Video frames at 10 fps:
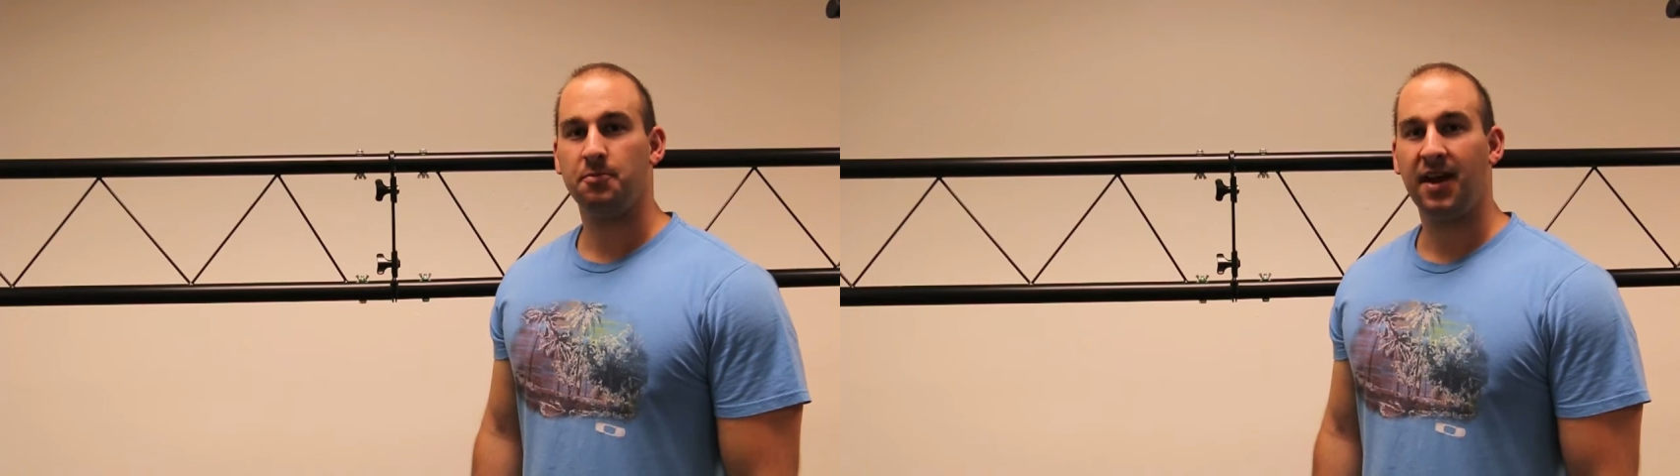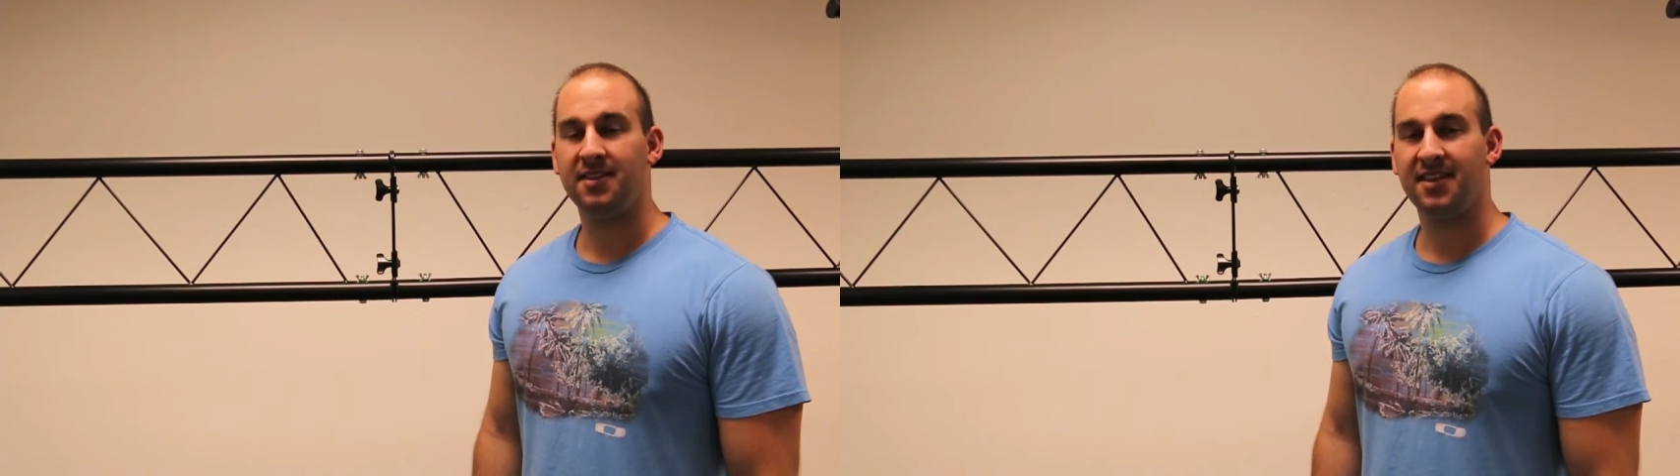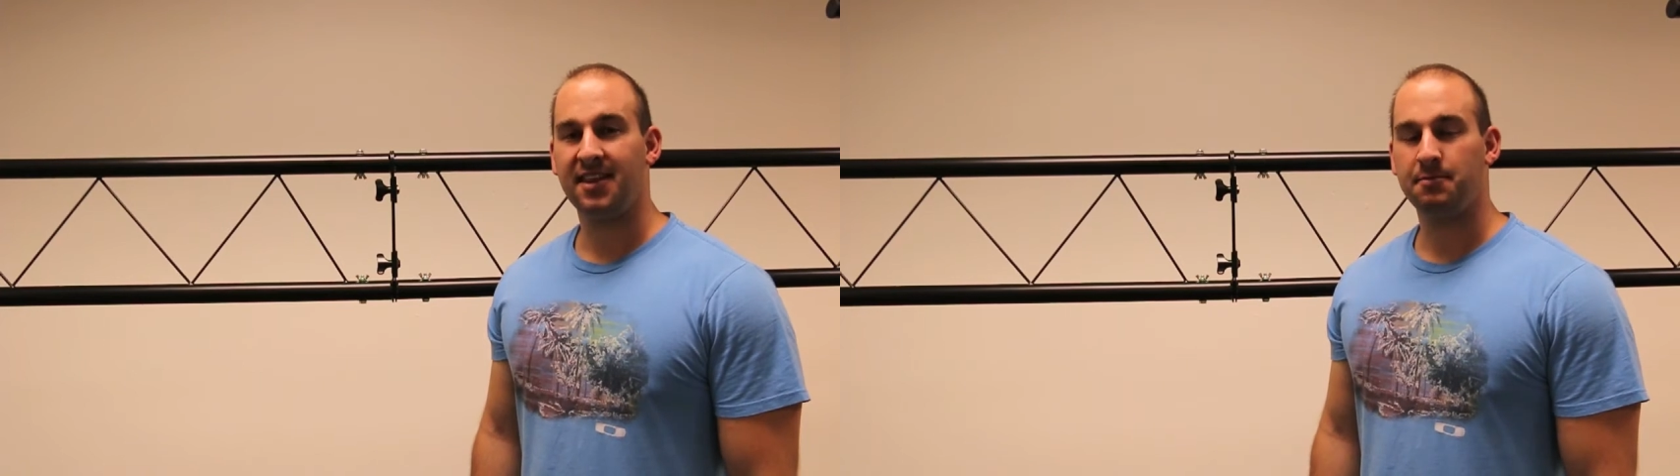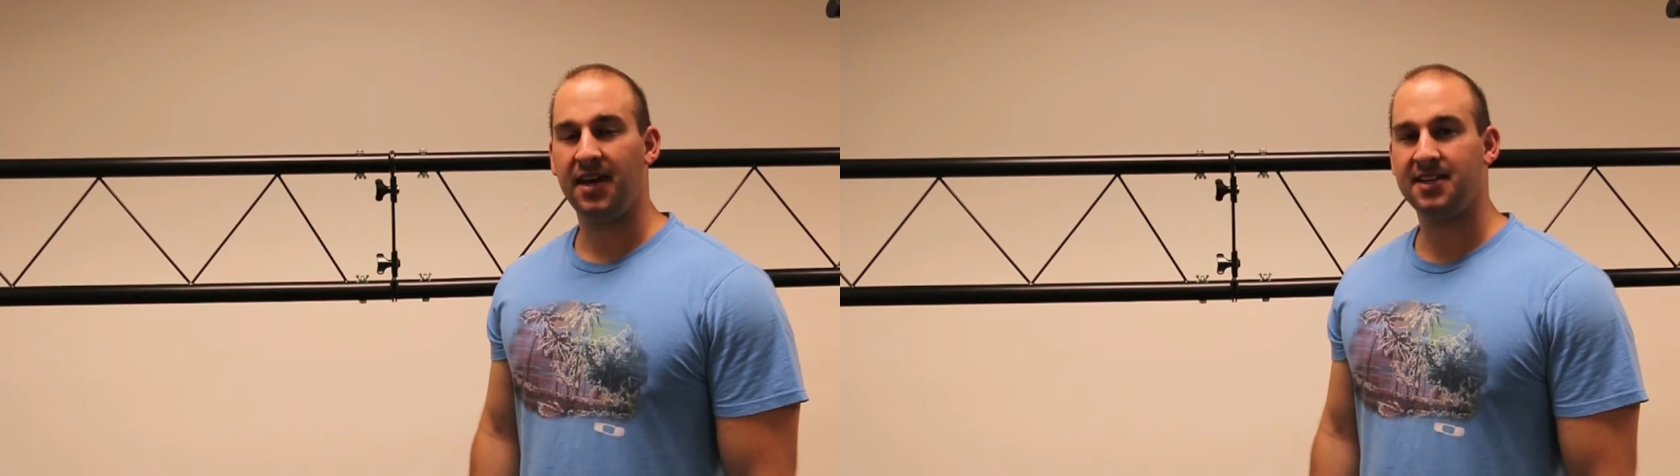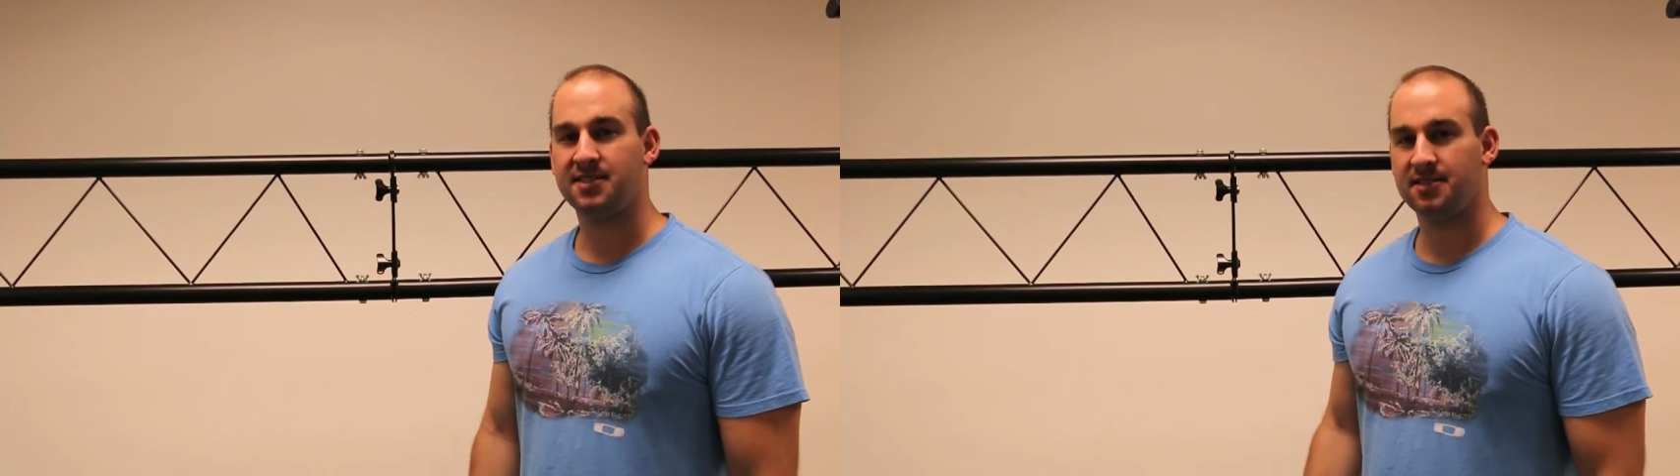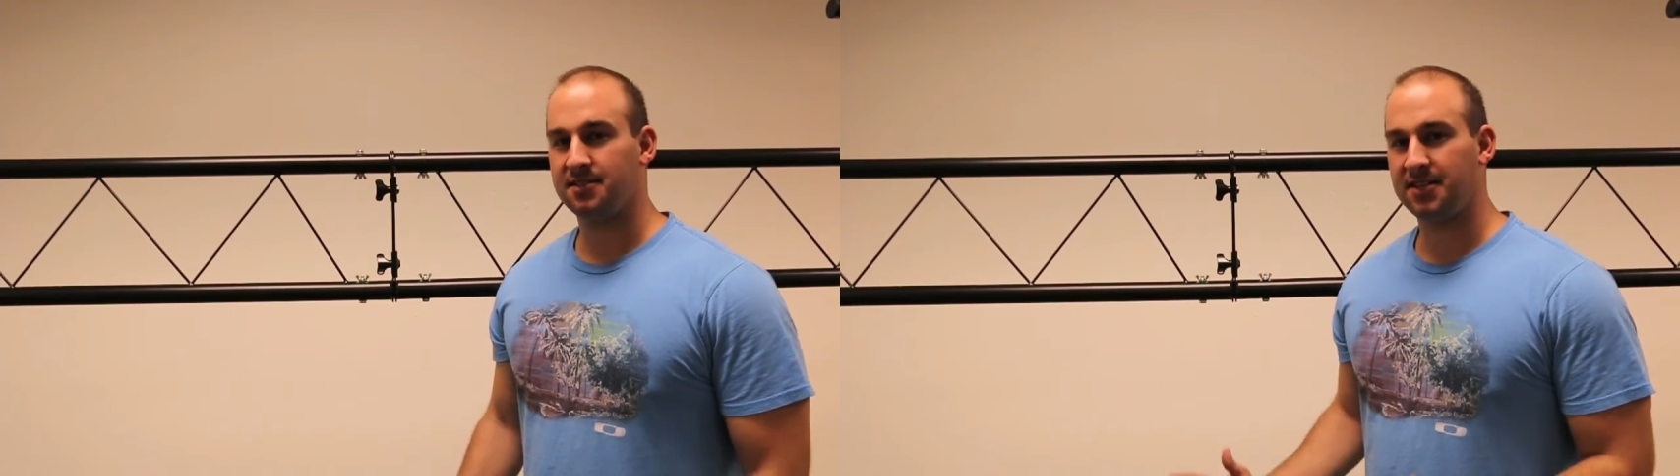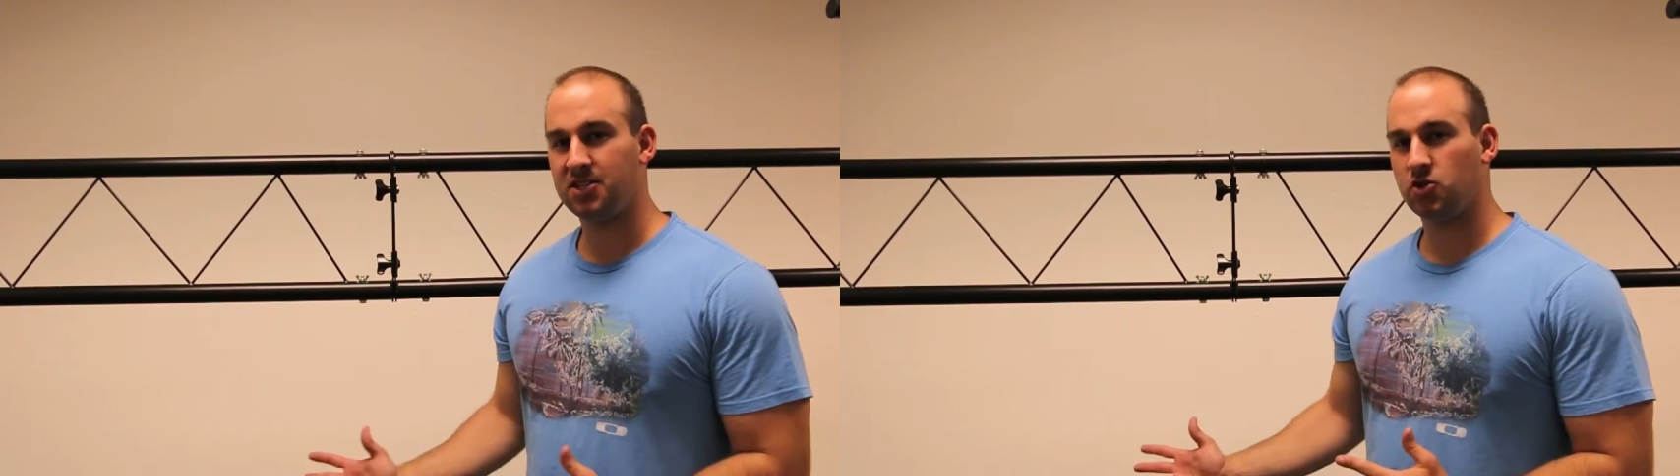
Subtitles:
the main thing that makes this